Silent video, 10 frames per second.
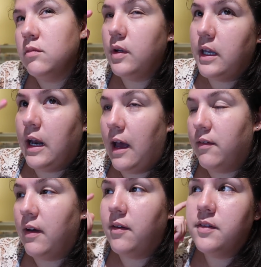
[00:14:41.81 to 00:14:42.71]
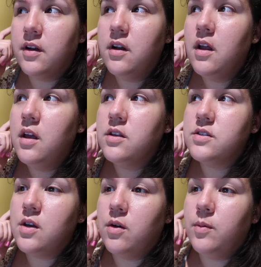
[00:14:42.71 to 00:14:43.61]
week and a half after.
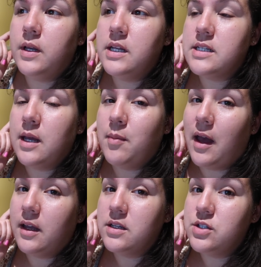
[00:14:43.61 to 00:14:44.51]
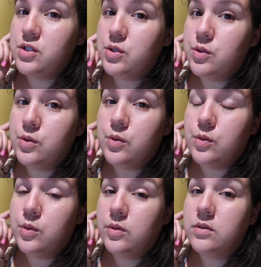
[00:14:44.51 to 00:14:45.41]
So we need to get back
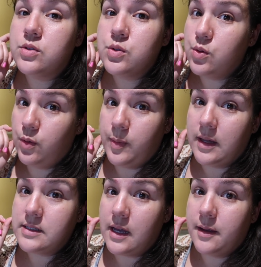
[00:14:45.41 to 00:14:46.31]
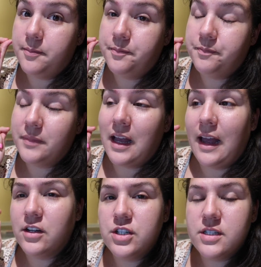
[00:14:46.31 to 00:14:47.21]
into school bedtime. I
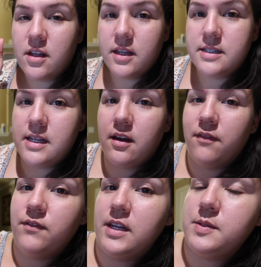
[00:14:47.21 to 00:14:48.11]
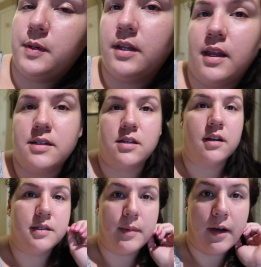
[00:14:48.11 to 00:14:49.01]
actually saw this thing on Facebook that
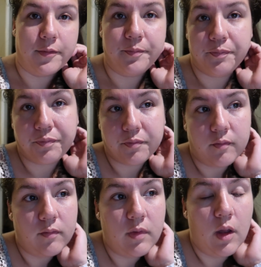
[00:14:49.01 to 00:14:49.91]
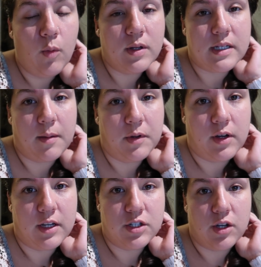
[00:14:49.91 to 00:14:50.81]
talked about what time your
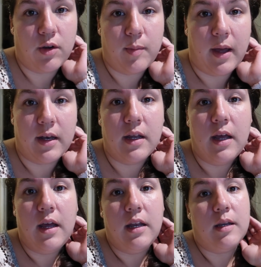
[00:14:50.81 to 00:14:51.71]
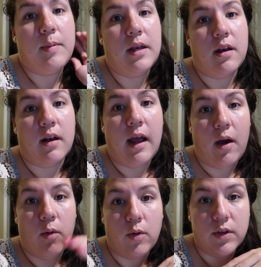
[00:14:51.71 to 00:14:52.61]
kids should go to bed depending on
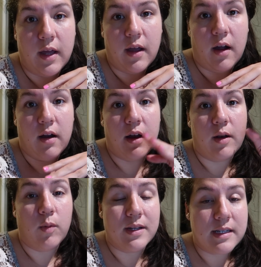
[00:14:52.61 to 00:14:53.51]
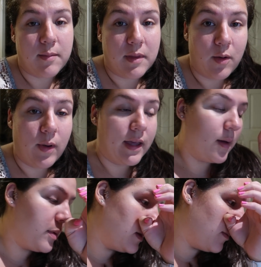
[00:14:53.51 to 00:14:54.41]
how old they are and what time they wake
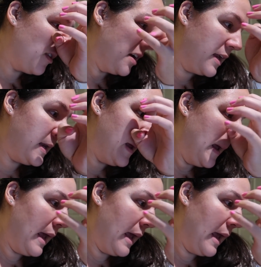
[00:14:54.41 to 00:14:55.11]
up in the morning